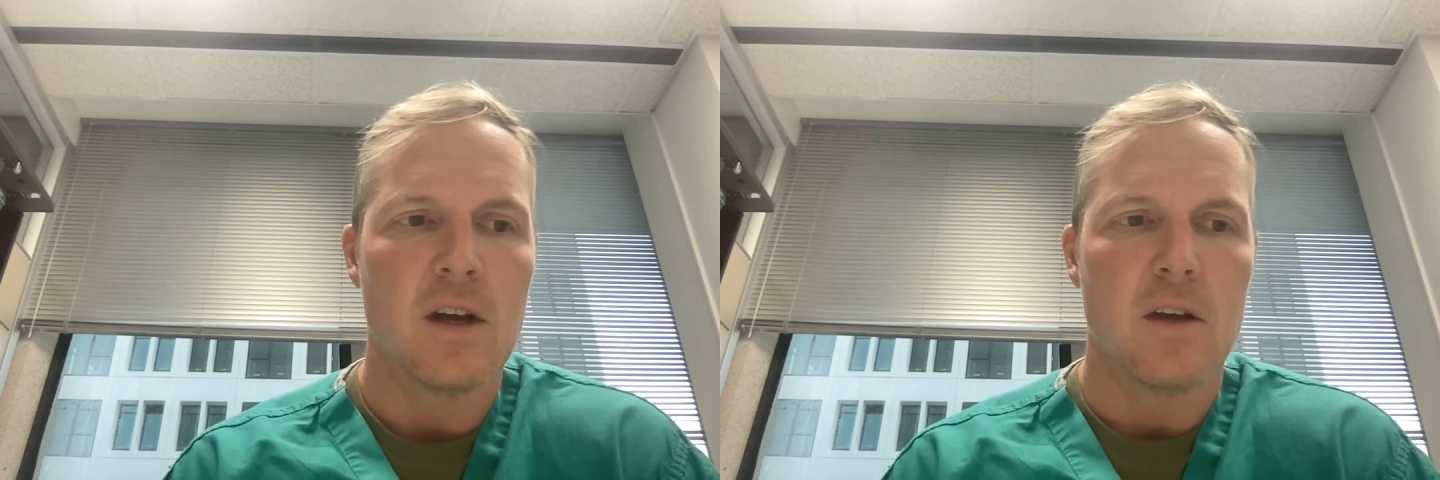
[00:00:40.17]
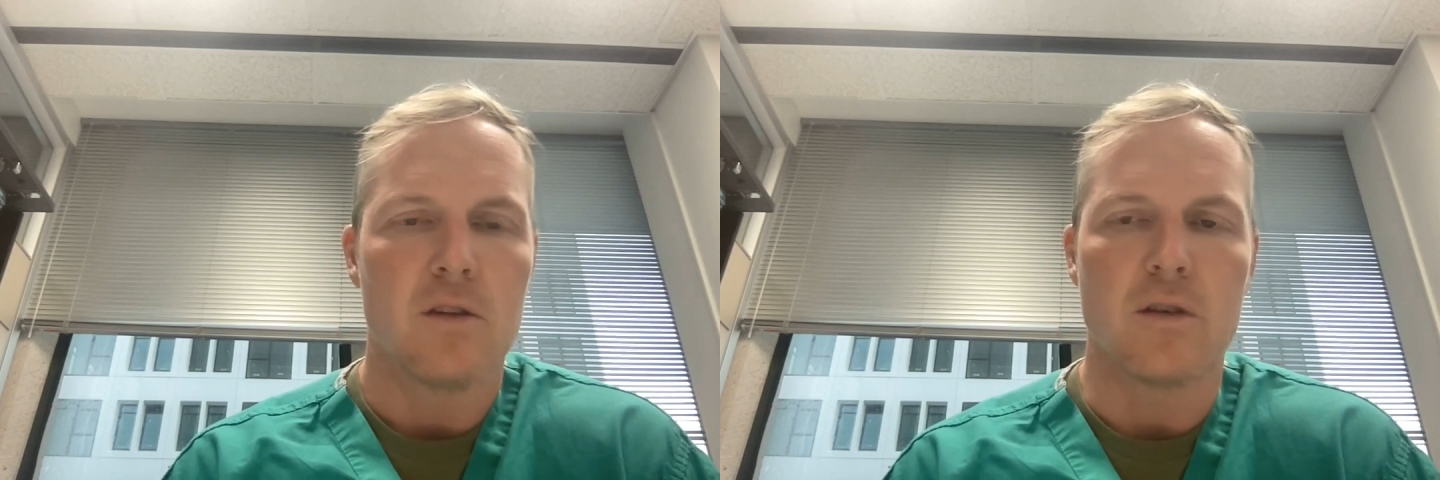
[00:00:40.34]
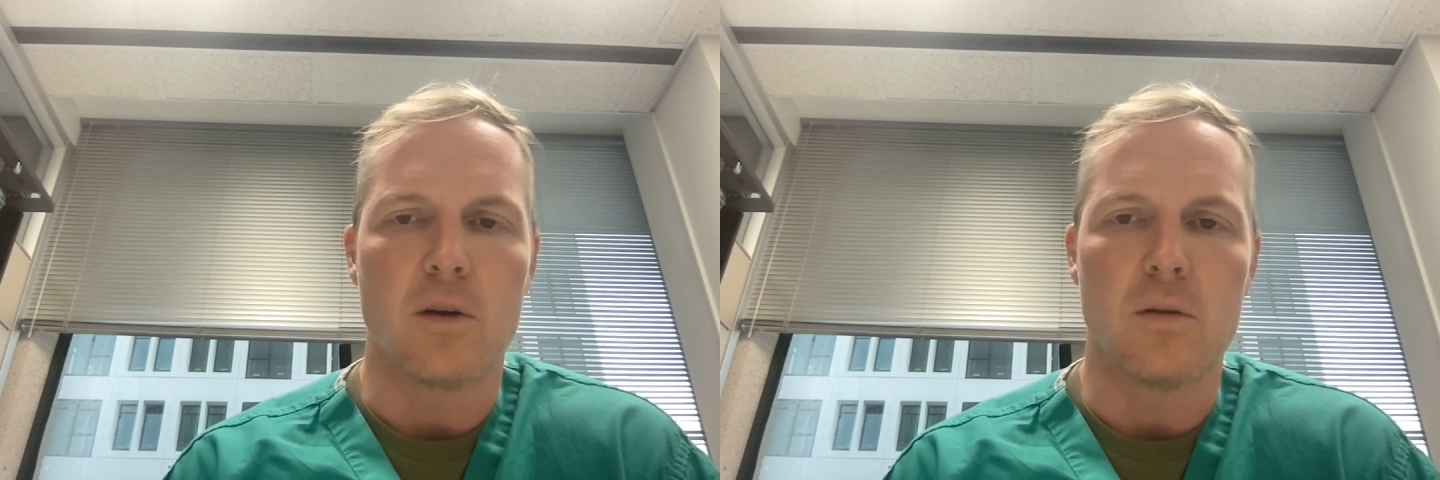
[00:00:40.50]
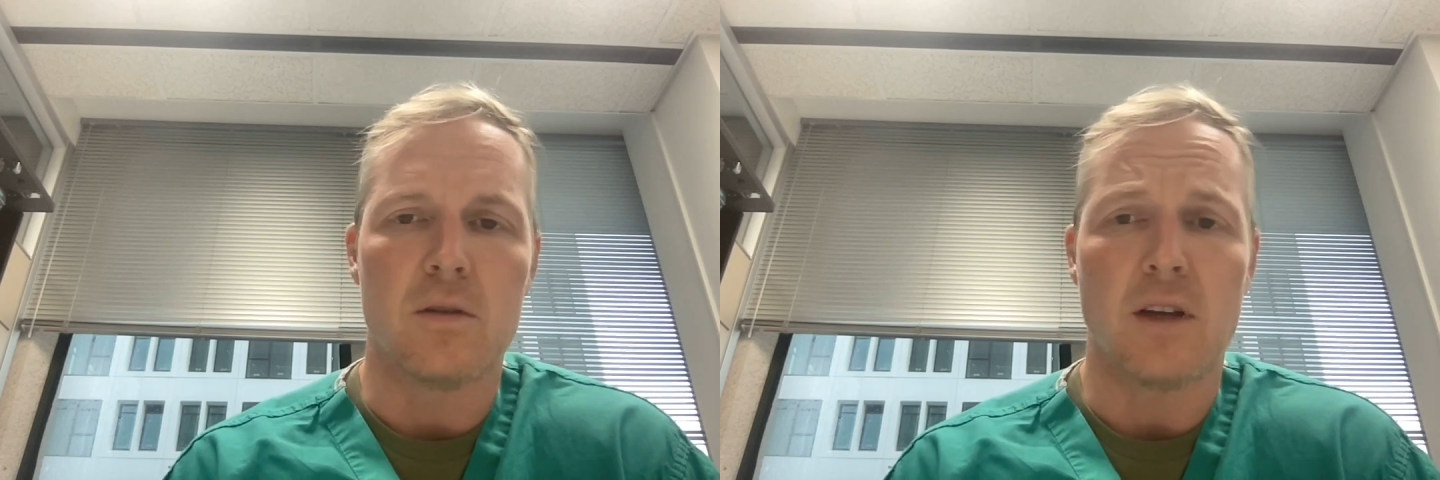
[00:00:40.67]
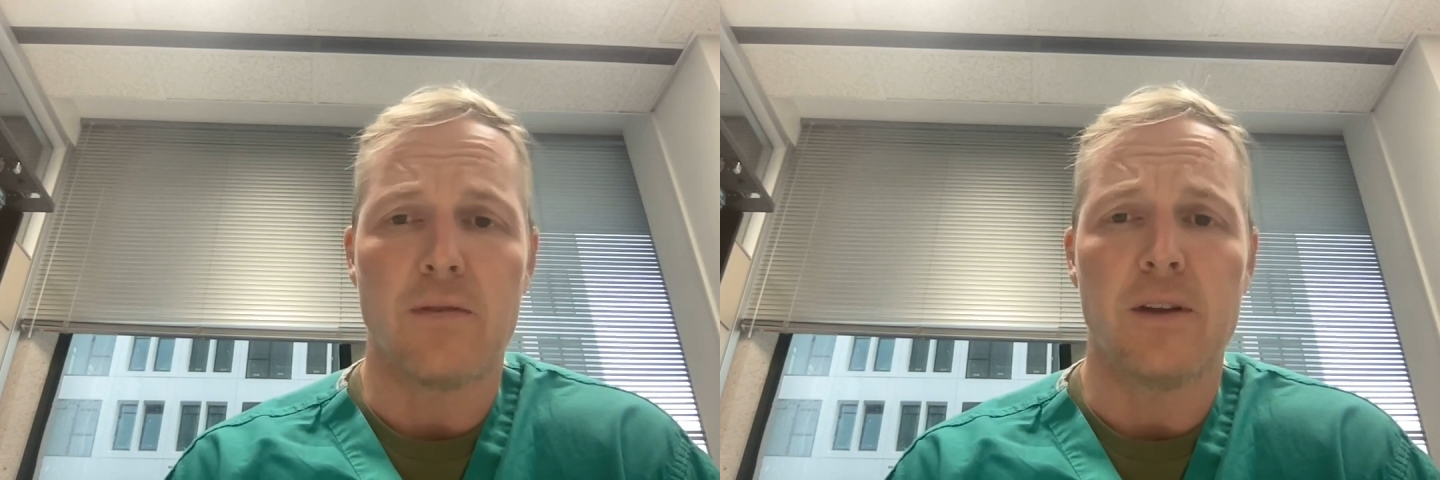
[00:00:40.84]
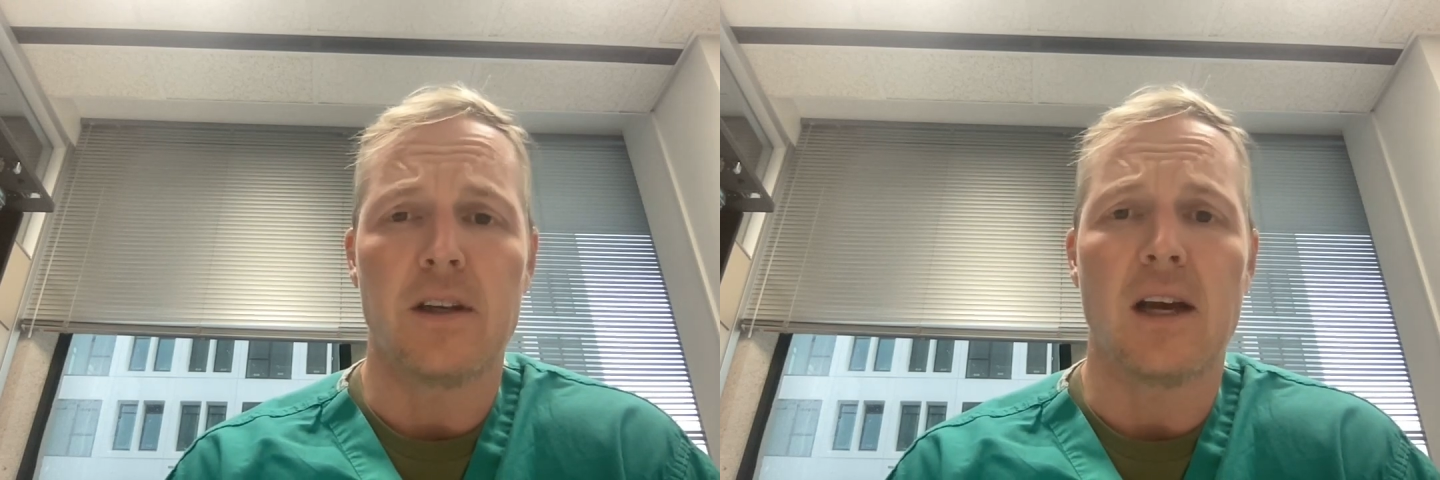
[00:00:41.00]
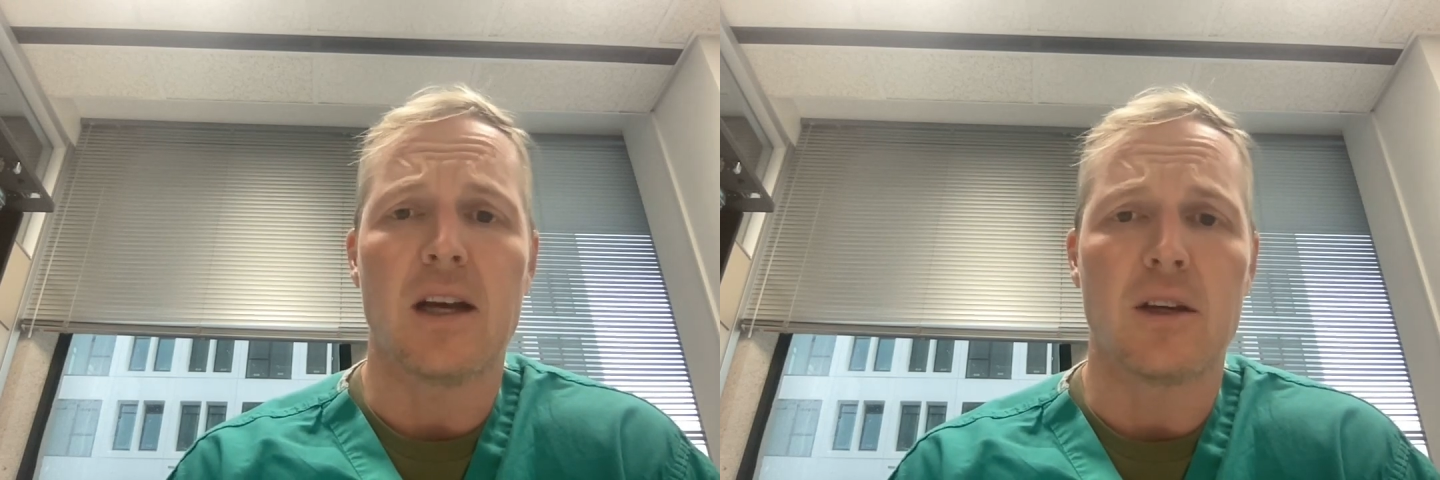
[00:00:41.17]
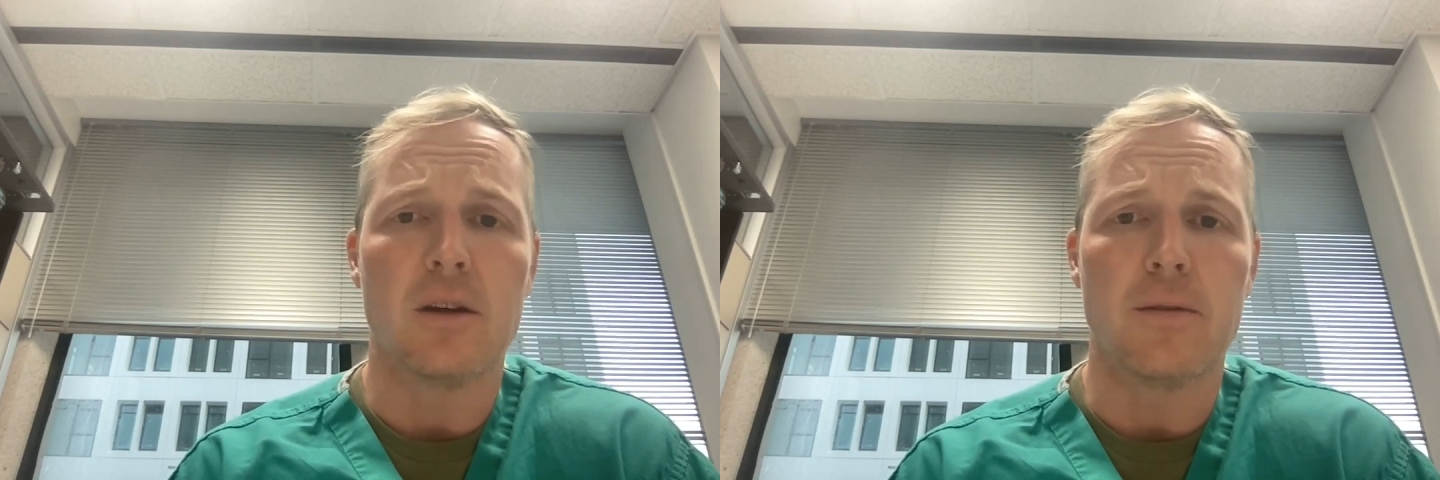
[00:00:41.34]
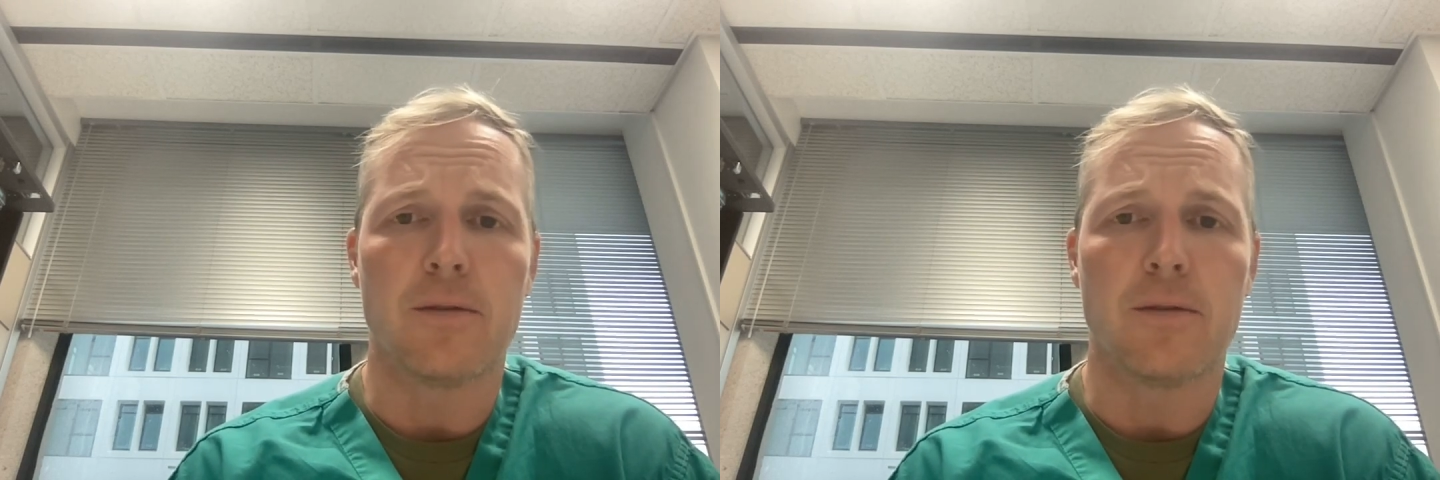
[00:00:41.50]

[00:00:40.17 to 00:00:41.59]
so definitely not good